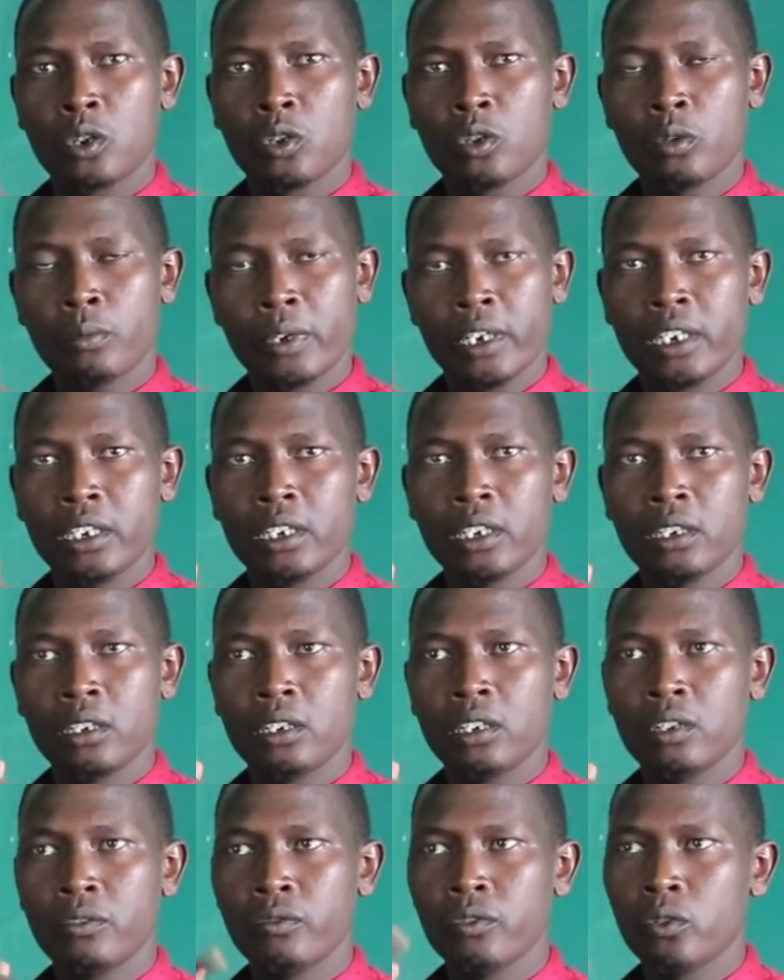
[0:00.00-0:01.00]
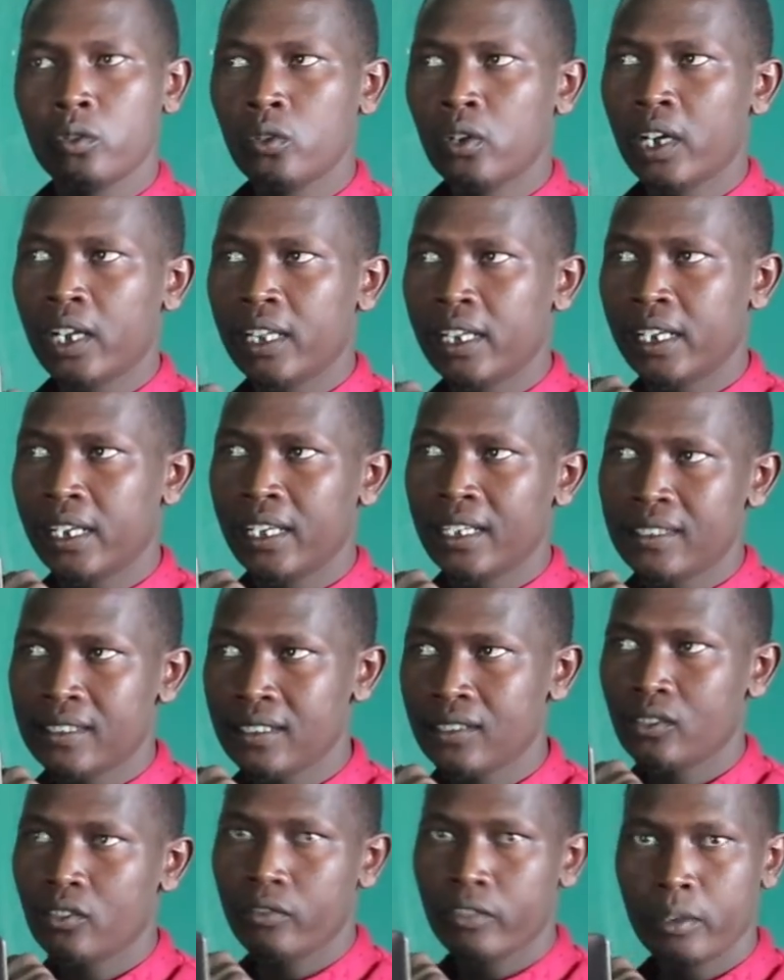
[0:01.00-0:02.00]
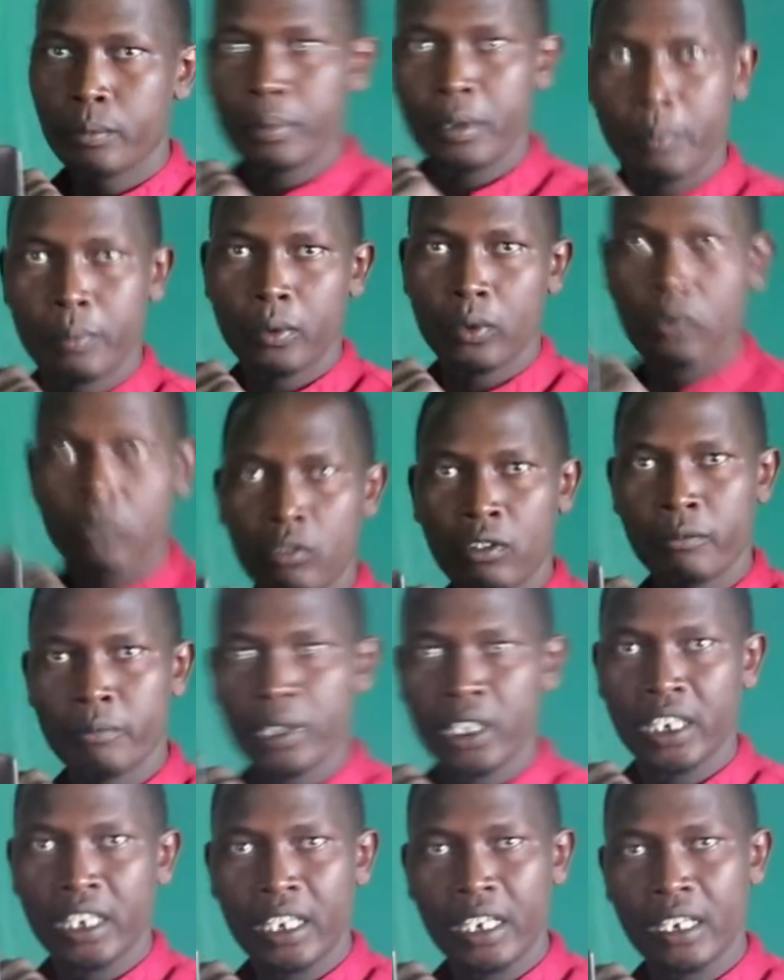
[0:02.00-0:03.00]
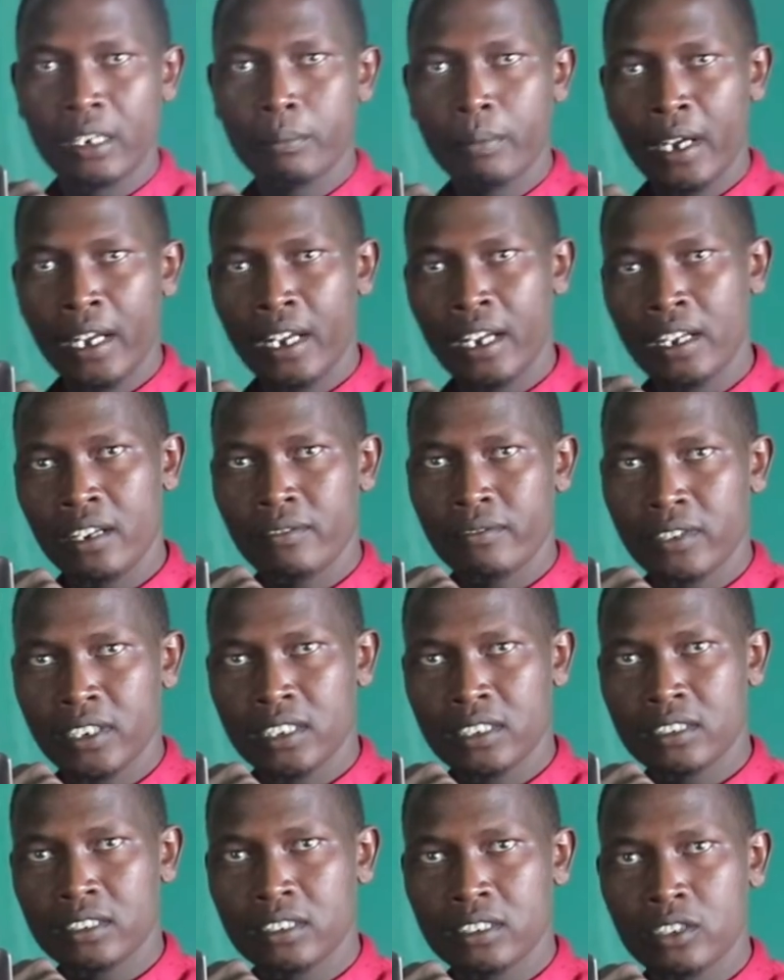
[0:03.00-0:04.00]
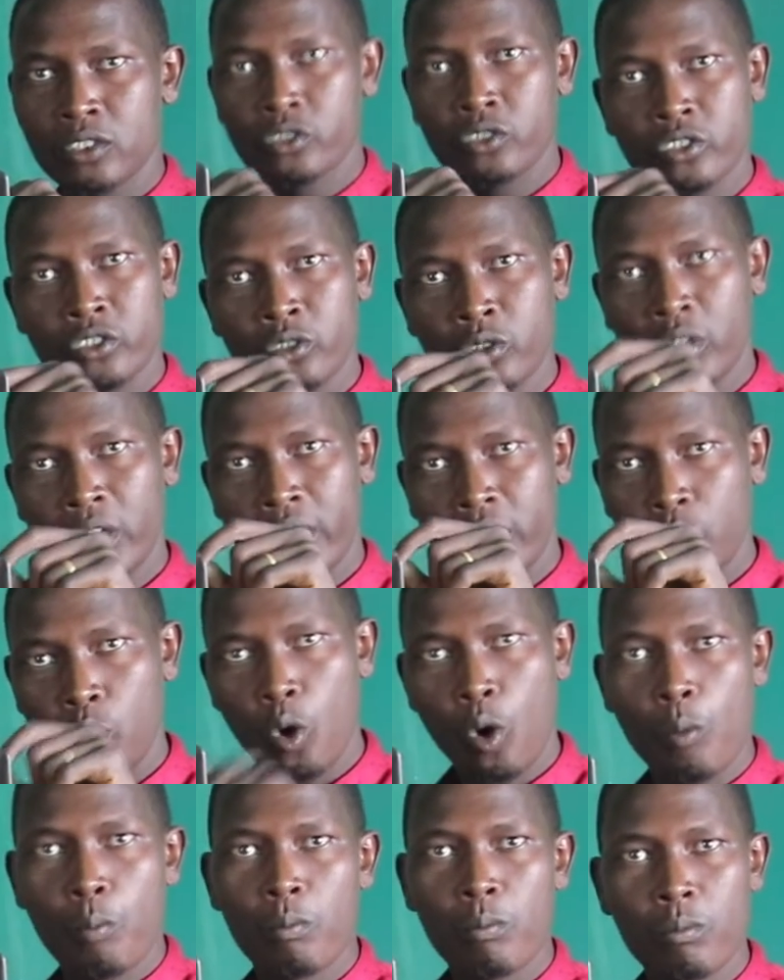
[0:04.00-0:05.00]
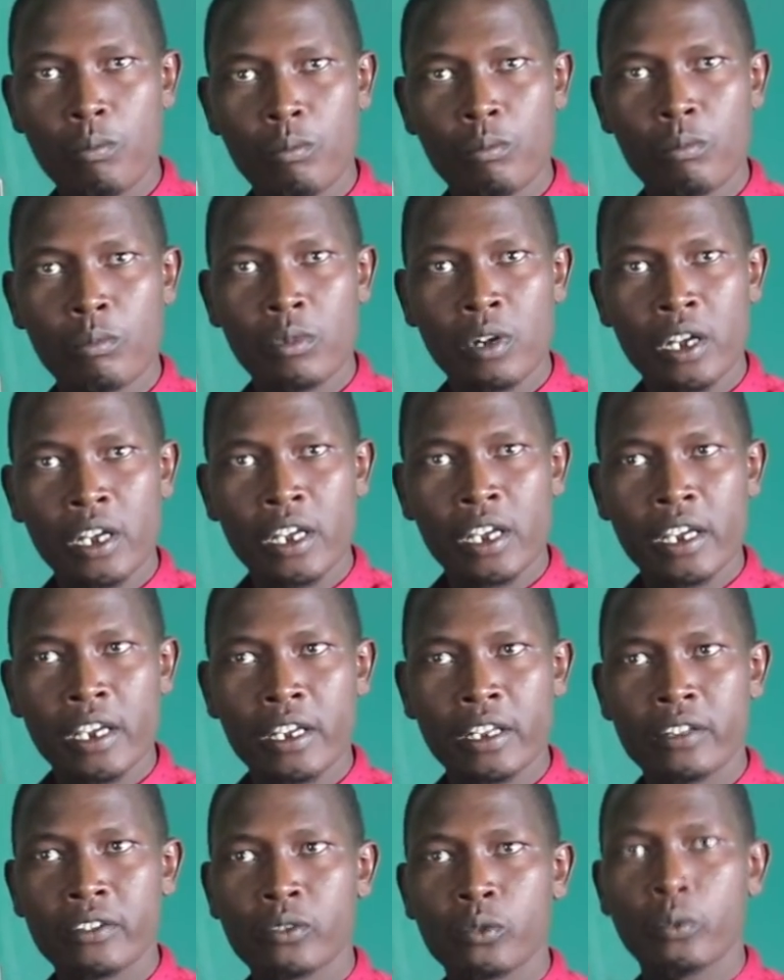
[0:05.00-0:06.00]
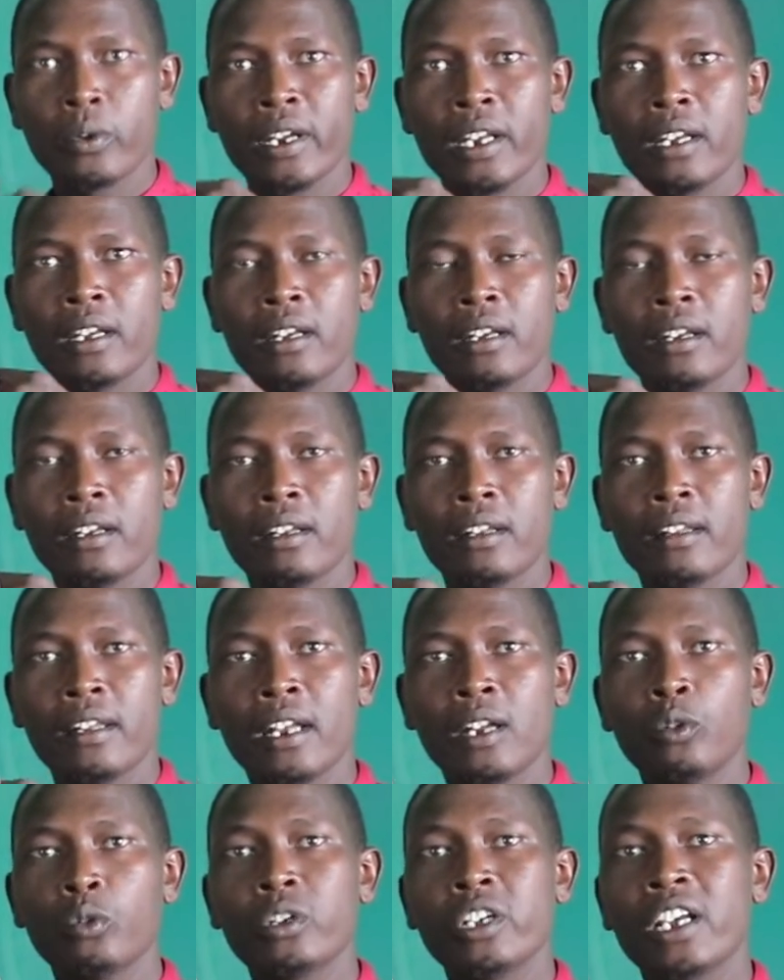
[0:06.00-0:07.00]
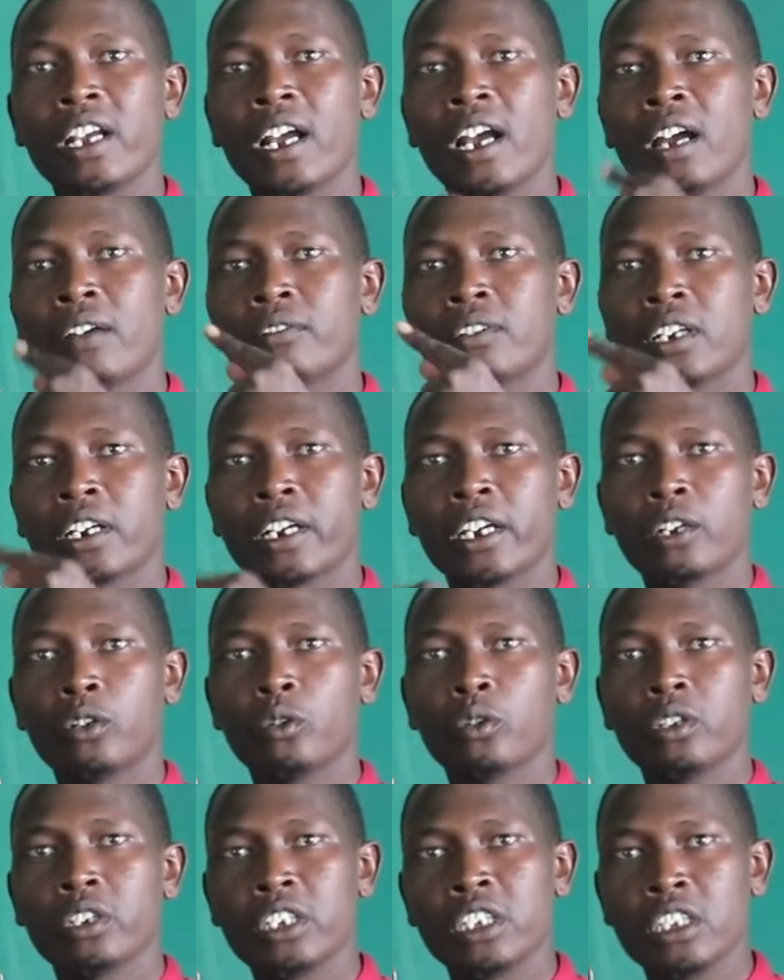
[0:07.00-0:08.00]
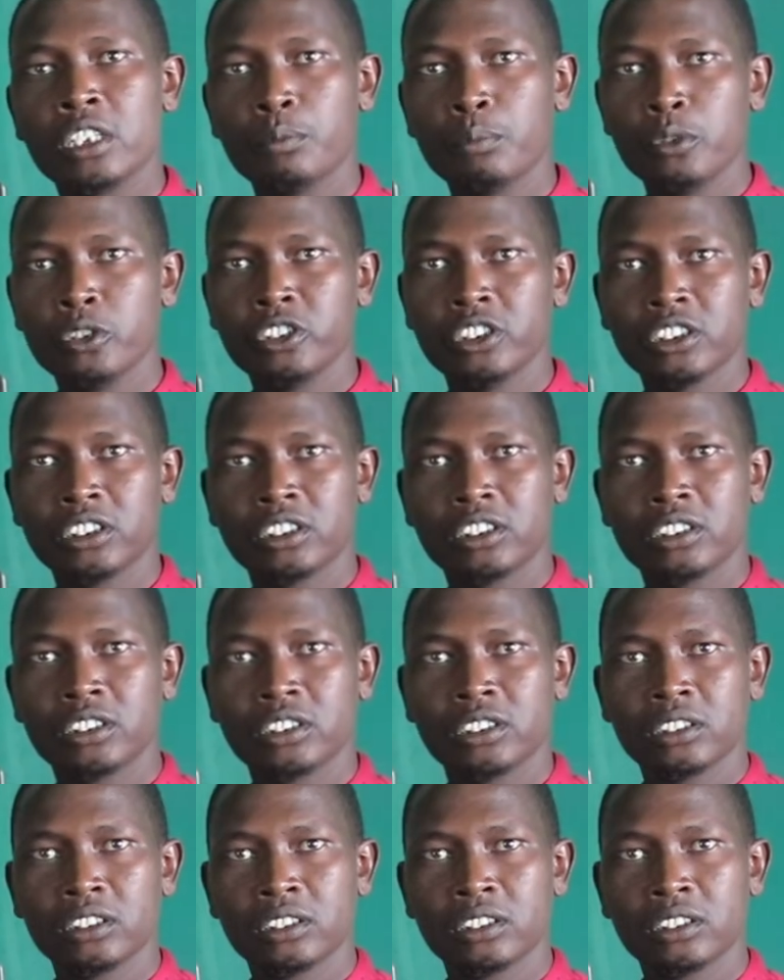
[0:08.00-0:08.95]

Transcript: Normally, if you look at the cases of the people who have been killed by elephants, it's not at home. It's when they're looking after cattle in the bushes.